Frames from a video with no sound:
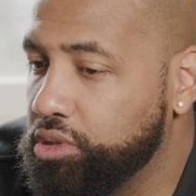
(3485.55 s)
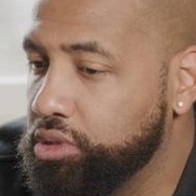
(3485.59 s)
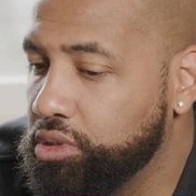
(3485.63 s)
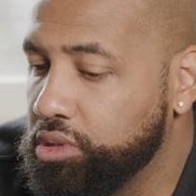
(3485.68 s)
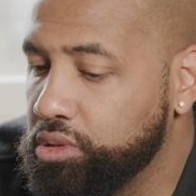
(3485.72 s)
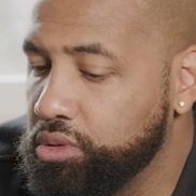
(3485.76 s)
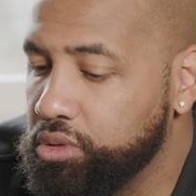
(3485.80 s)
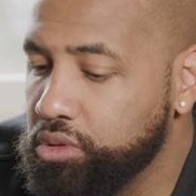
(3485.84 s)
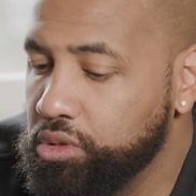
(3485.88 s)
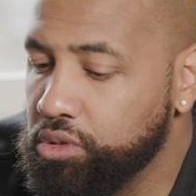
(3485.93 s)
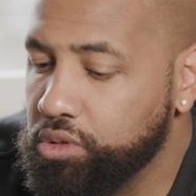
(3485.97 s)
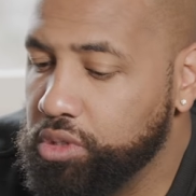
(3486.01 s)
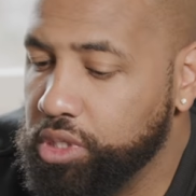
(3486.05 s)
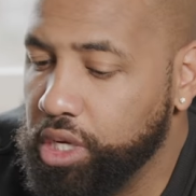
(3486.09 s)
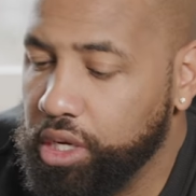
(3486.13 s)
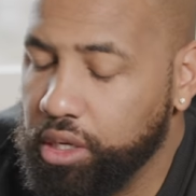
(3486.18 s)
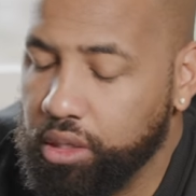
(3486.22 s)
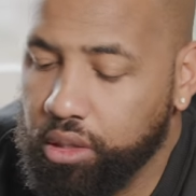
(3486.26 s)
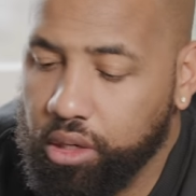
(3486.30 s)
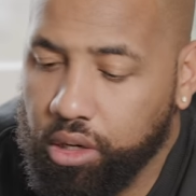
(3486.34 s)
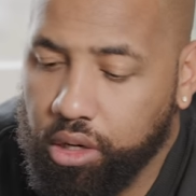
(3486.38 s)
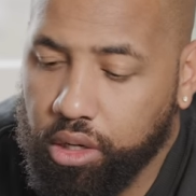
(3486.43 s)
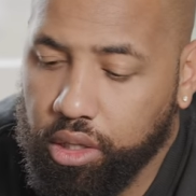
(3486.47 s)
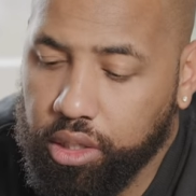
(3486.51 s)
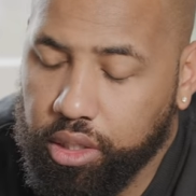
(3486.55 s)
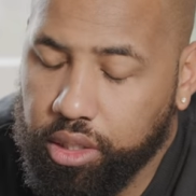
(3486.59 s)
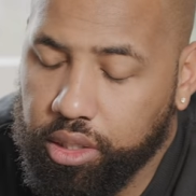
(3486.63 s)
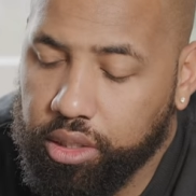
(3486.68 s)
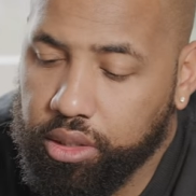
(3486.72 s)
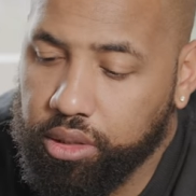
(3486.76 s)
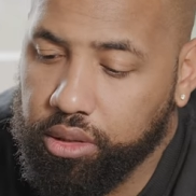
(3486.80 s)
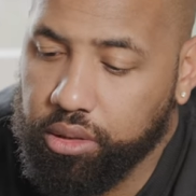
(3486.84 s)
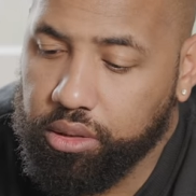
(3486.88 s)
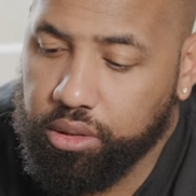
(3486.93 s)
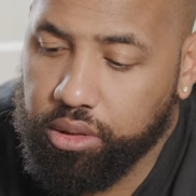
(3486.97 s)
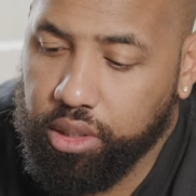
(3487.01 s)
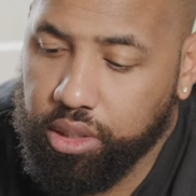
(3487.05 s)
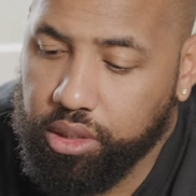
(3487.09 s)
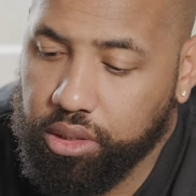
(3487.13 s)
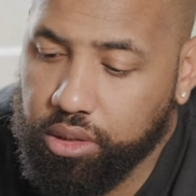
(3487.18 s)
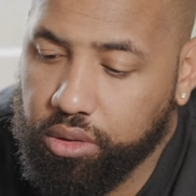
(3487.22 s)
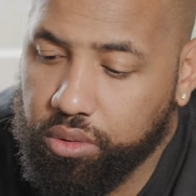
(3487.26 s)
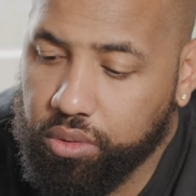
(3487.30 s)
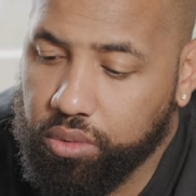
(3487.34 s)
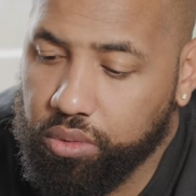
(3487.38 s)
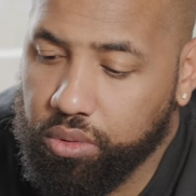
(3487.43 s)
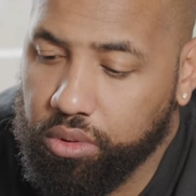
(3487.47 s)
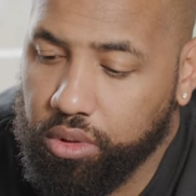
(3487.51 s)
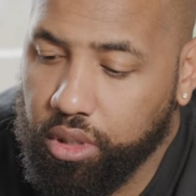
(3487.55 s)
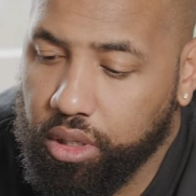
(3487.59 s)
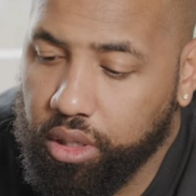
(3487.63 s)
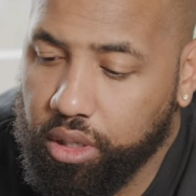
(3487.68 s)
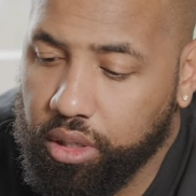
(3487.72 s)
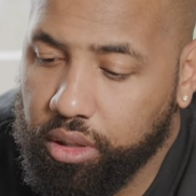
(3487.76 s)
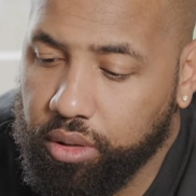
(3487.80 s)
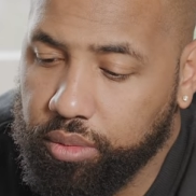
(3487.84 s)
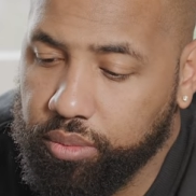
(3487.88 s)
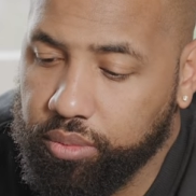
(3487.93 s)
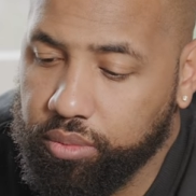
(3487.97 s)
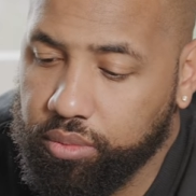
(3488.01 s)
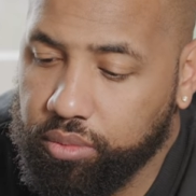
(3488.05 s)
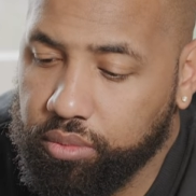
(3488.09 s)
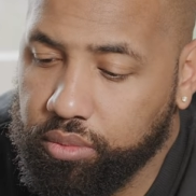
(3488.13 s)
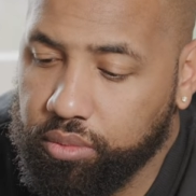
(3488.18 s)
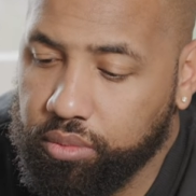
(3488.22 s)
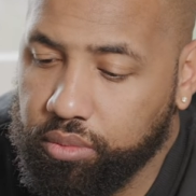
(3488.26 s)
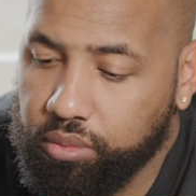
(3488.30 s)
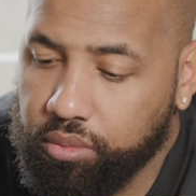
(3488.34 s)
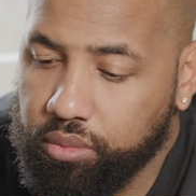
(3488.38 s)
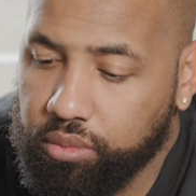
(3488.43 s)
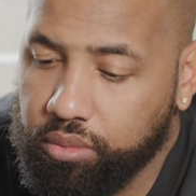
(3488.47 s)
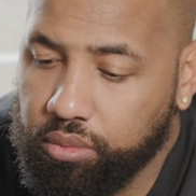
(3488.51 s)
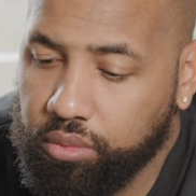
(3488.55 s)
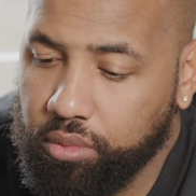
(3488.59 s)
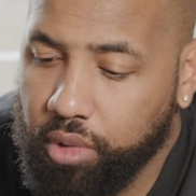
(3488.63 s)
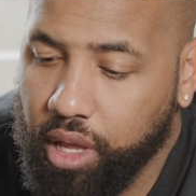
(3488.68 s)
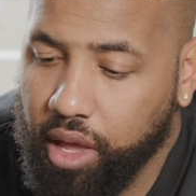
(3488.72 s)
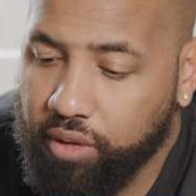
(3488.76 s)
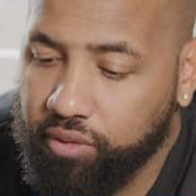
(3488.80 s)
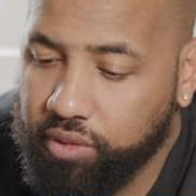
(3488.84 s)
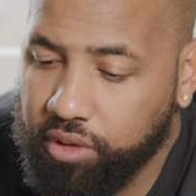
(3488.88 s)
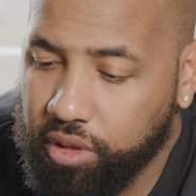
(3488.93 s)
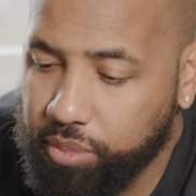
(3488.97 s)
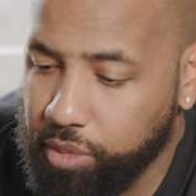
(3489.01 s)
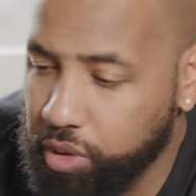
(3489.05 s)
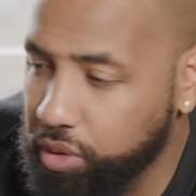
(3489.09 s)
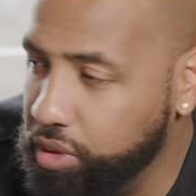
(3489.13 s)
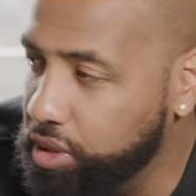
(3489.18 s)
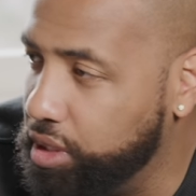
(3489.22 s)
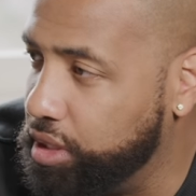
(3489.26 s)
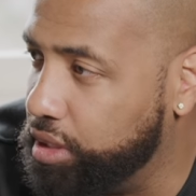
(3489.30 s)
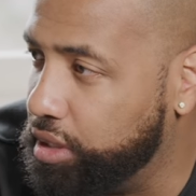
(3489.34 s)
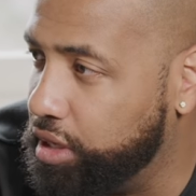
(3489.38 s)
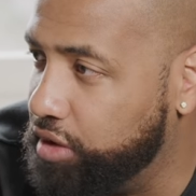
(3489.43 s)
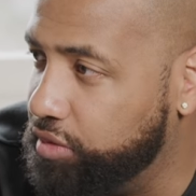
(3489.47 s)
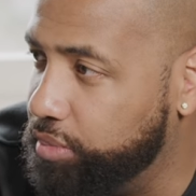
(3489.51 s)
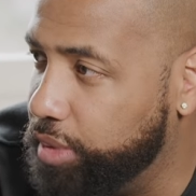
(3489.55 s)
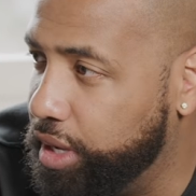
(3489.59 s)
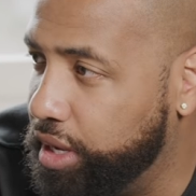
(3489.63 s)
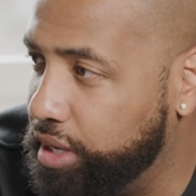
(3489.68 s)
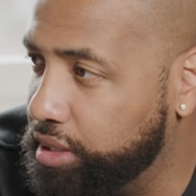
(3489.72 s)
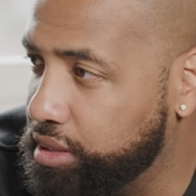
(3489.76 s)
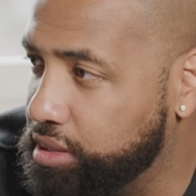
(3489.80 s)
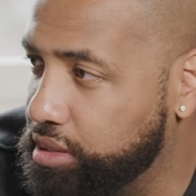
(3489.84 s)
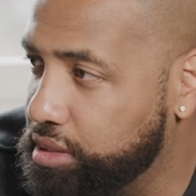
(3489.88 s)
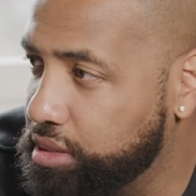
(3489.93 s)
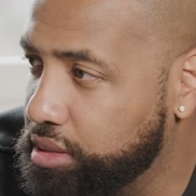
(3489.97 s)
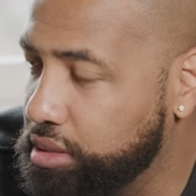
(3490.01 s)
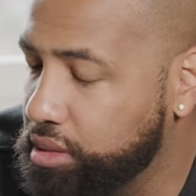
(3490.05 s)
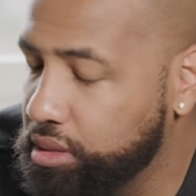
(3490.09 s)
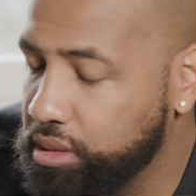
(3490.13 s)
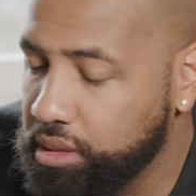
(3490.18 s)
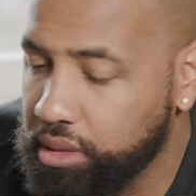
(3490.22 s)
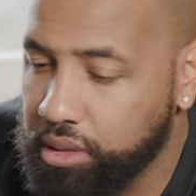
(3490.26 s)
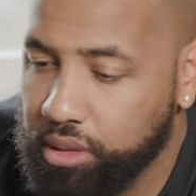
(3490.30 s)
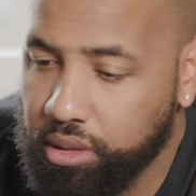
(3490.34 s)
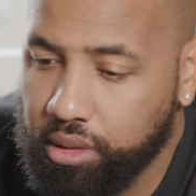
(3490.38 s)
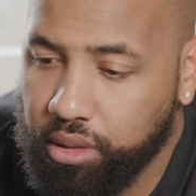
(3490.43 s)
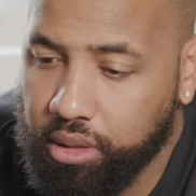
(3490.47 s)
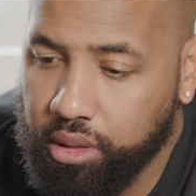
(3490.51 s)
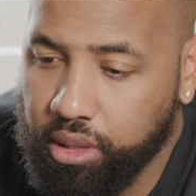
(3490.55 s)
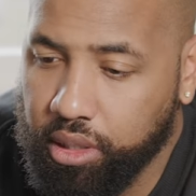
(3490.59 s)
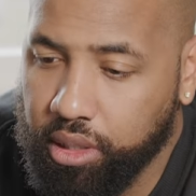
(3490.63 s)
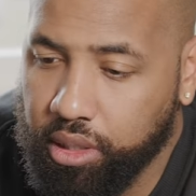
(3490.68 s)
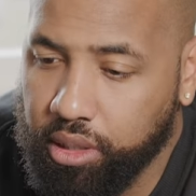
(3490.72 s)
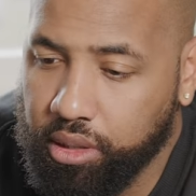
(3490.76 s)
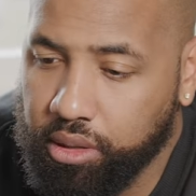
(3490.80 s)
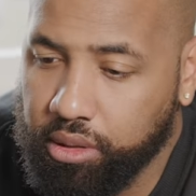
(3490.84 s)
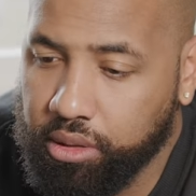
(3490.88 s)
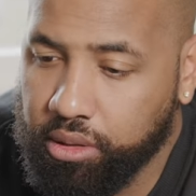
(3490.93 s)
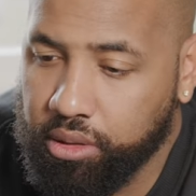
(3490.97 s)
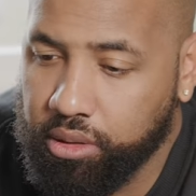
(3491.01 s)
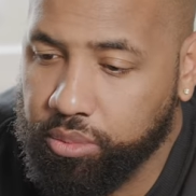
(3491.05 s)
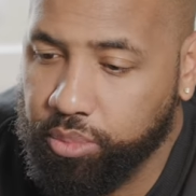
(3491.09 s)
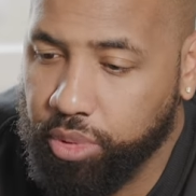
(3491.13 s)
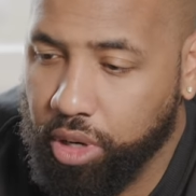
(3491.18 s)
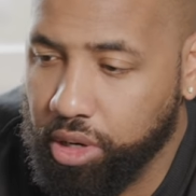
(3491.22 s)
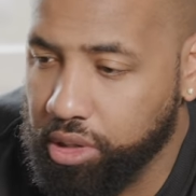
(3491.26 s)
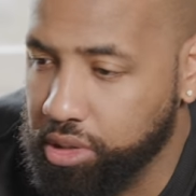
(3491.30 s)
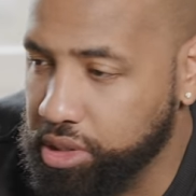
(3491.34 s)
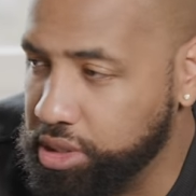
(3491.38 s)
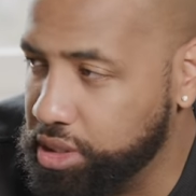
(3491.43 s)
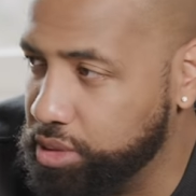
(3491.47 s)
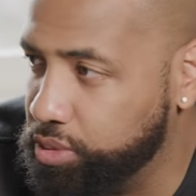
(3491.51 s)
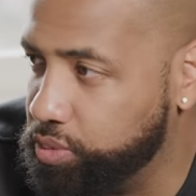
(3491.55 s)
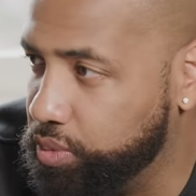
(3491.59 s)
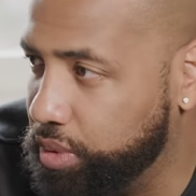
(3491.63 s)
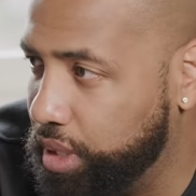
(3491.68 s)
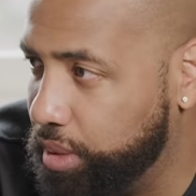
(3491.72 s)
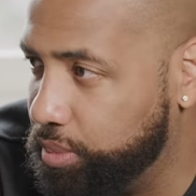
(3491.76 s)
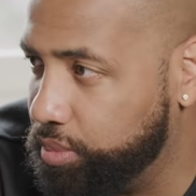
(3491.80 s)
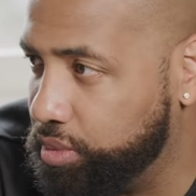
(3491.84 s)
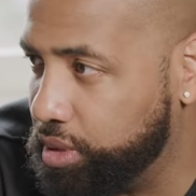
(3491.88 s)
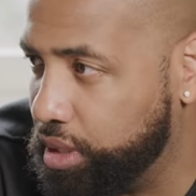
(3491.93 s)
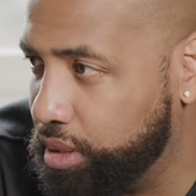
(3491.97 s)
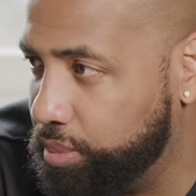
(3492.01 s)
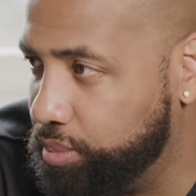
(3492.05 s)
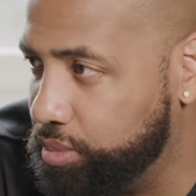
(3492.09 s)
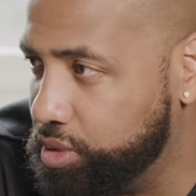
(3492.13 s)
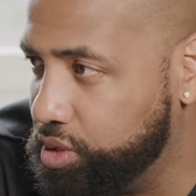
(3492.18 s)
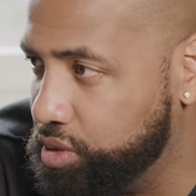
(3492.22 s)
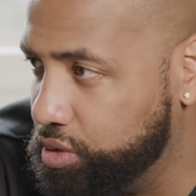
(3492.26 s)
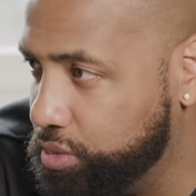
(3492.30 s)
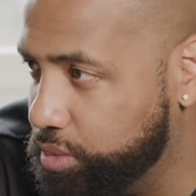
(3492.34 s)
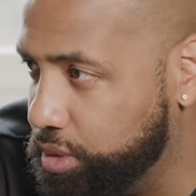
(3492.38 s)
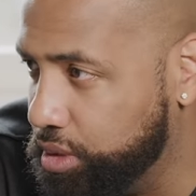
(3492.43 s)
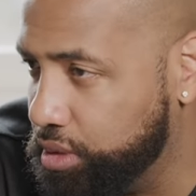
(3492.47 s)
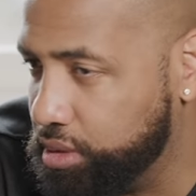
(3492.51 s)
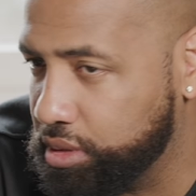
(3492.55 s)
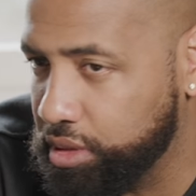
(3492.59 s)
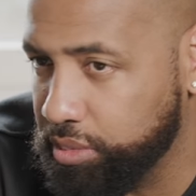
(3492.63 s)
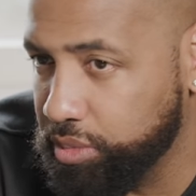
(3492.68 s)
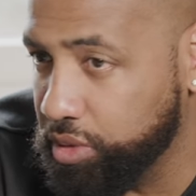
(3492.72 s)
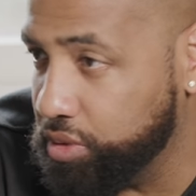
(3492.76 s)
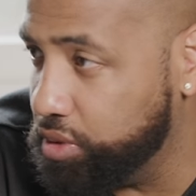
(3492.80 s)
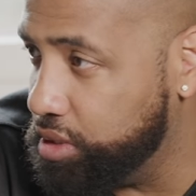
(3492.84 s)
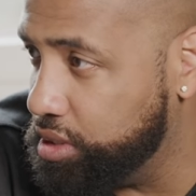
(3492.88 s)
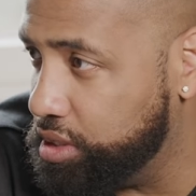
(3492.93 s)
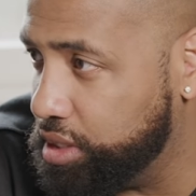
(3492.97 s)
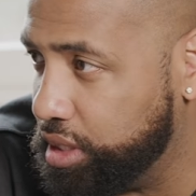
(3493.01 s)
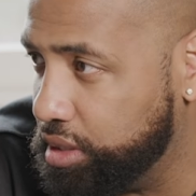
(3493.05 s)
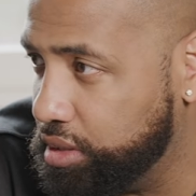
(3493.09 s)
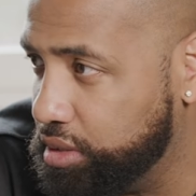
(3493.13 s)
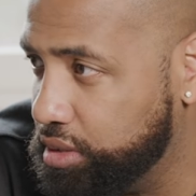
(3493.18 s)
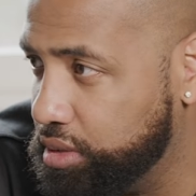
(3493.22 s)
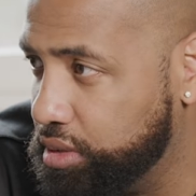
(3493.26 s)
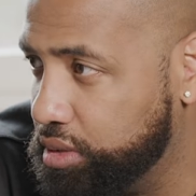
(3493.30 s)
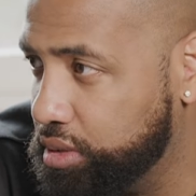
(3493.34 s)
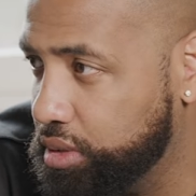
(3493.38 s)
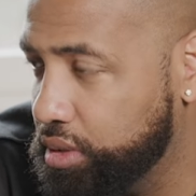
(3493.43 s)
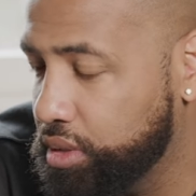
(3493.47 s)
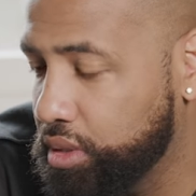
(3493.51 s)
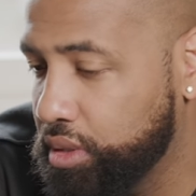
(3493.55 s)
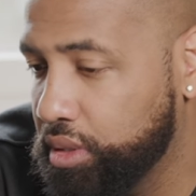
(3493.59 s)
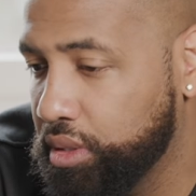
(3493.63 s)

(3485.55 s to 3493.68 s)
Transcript: You, you said earlier that you... Um have community givebacks, yeah, and partnerships with I'm, I'm assuming community centers.